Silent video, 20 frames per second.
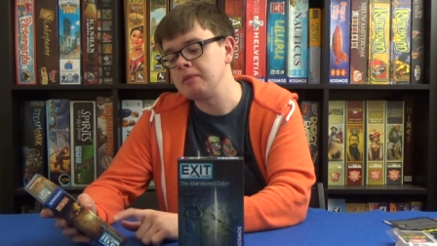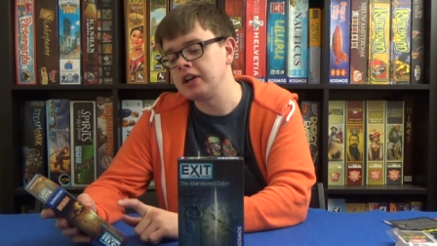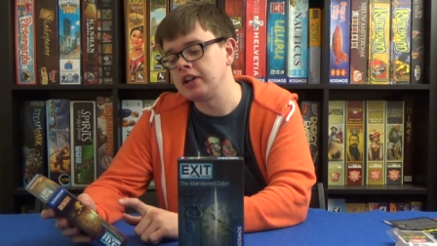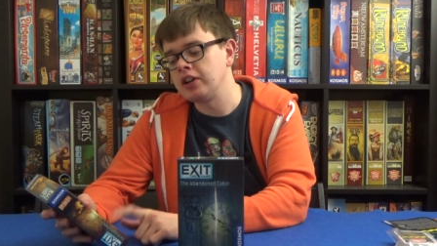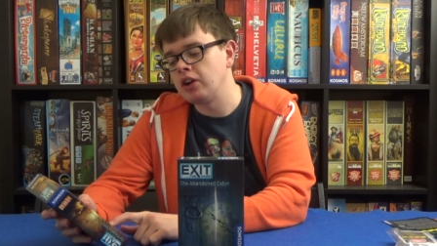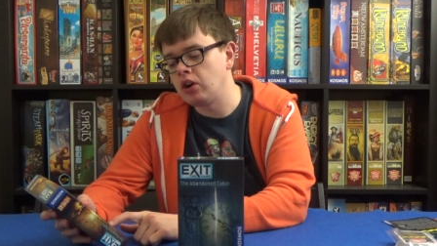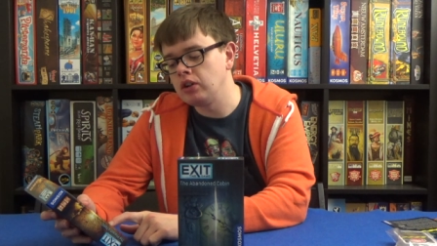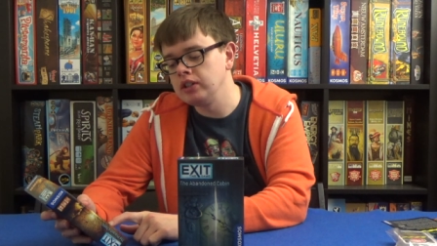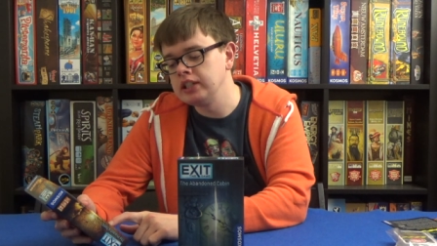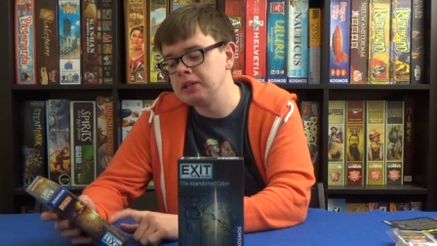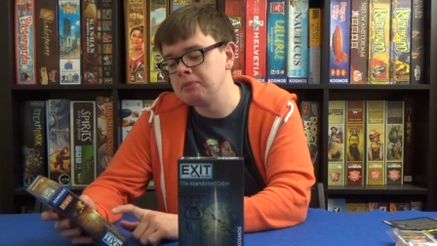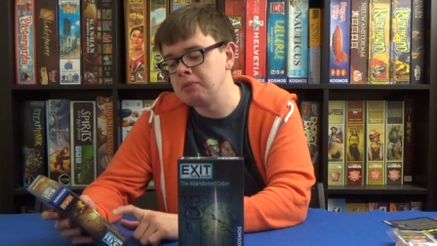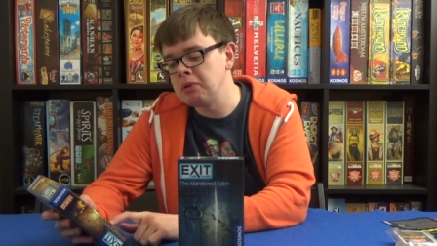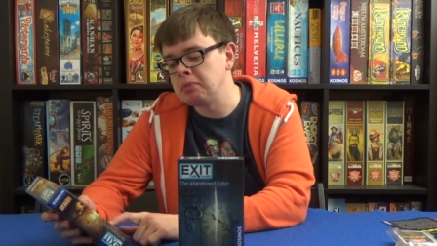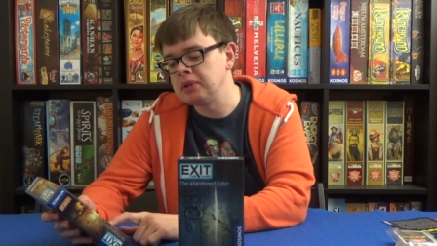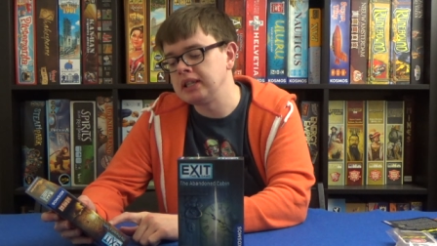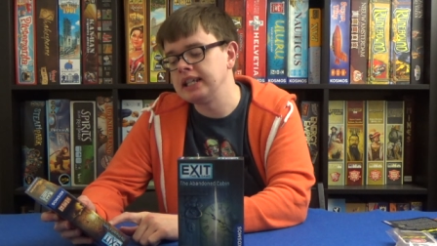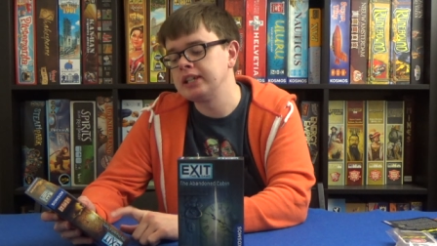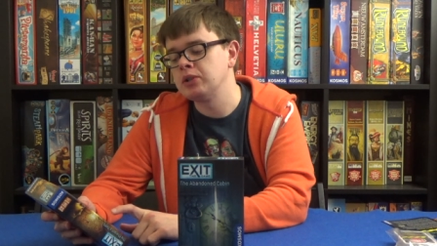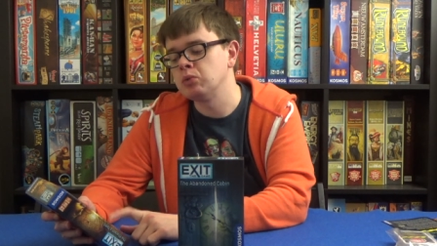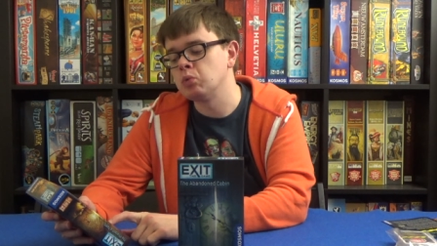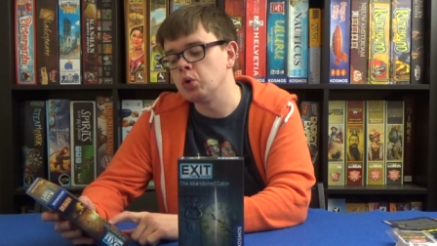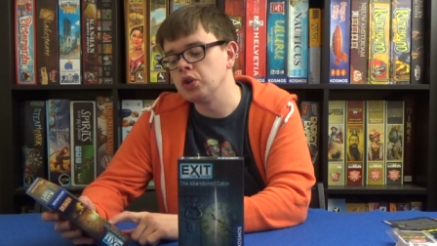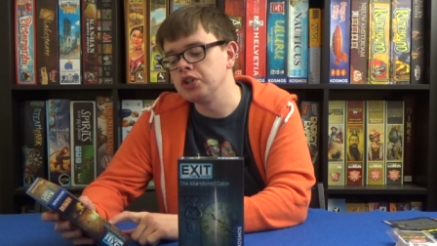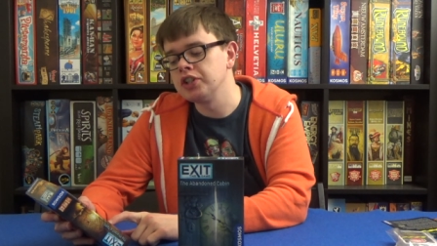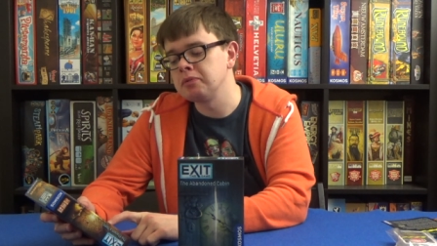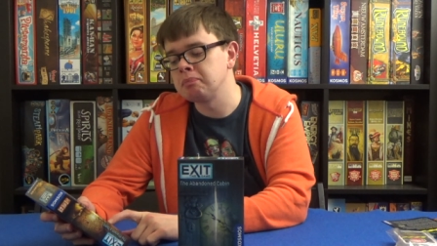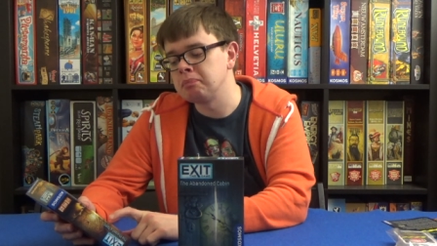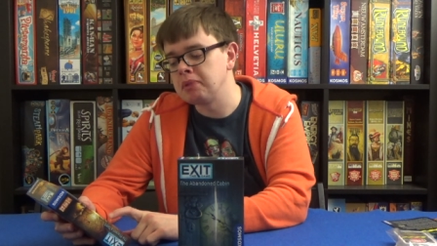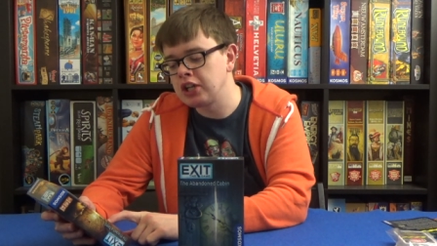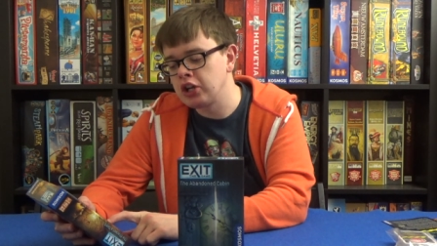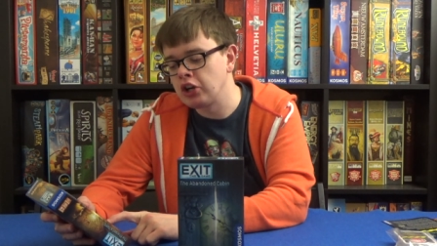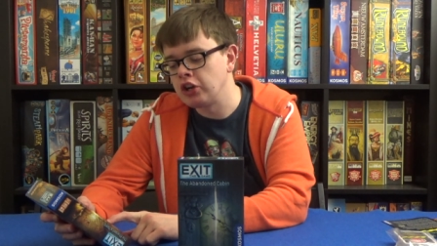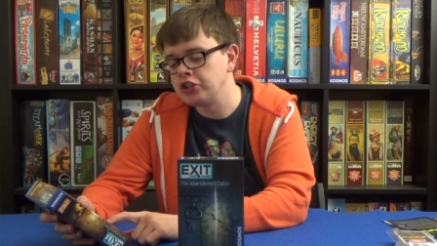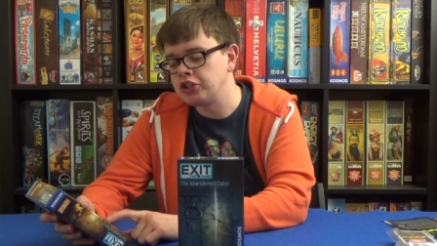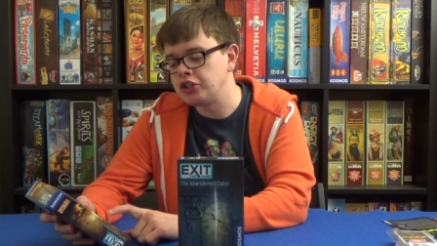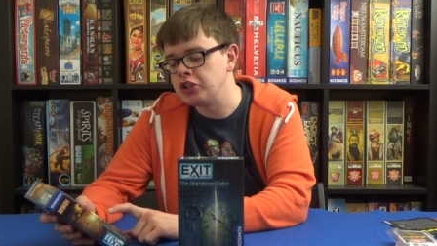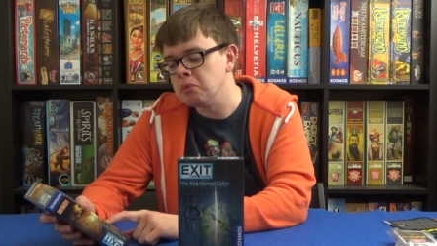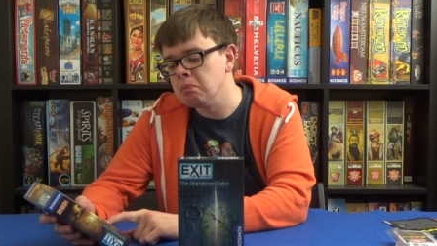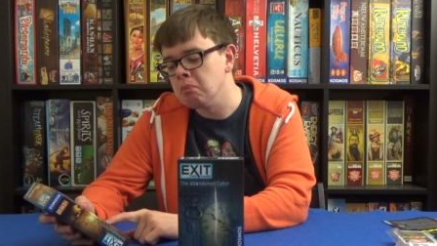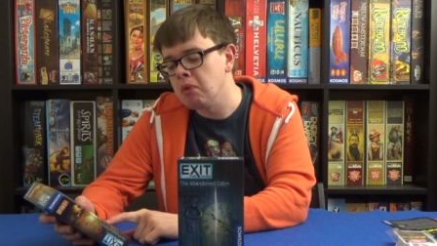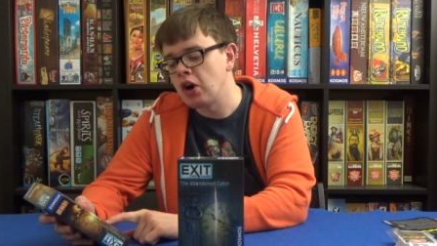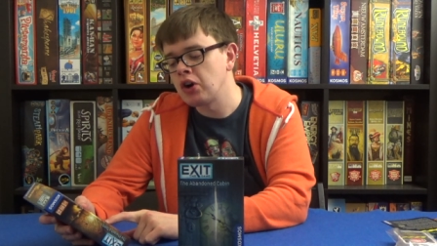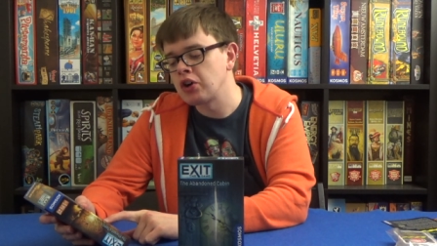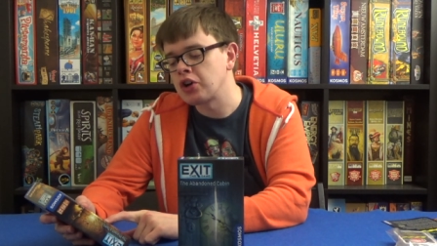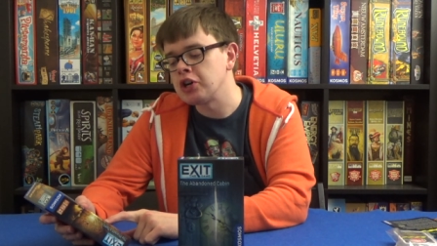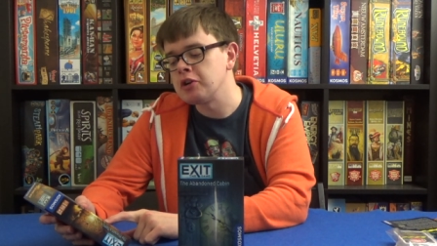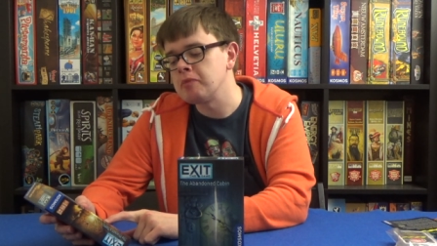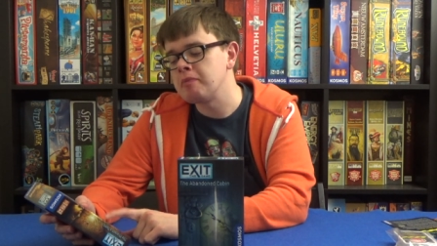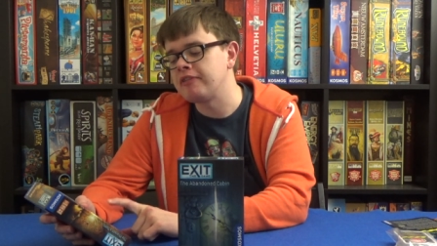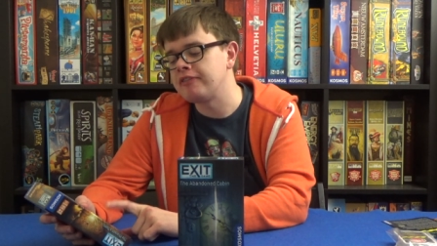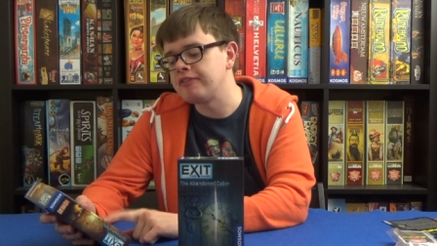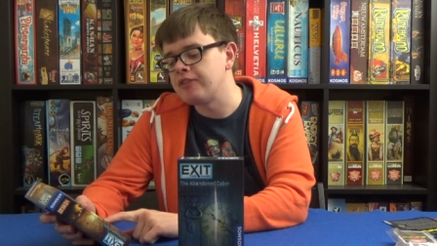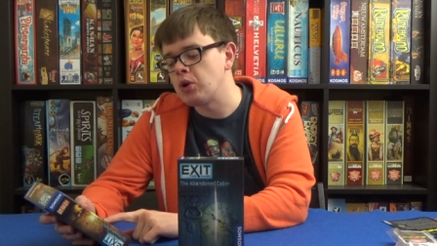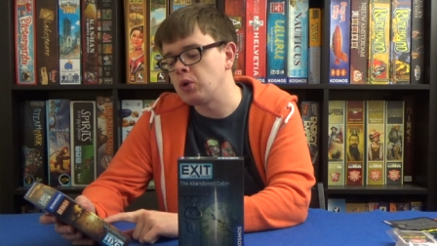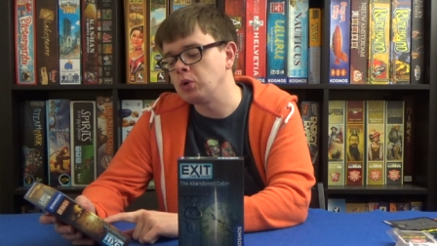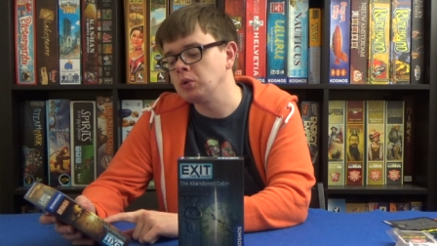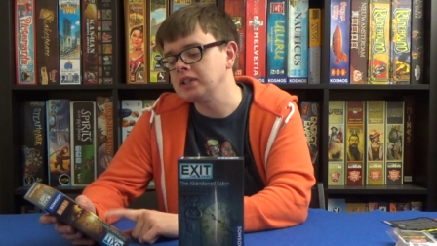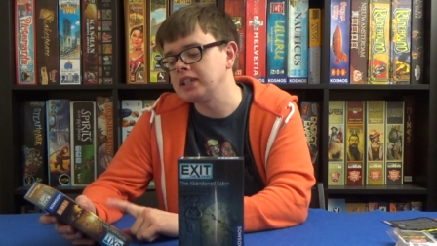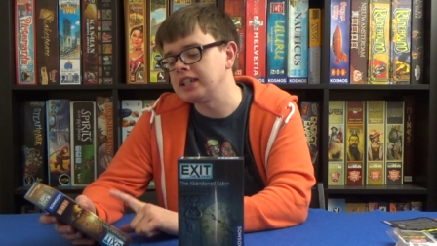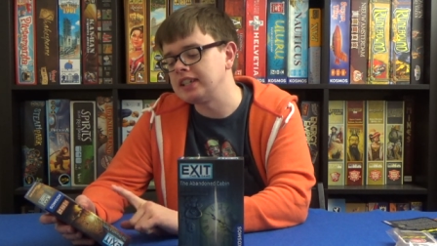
can only be played once because you mark up, fold,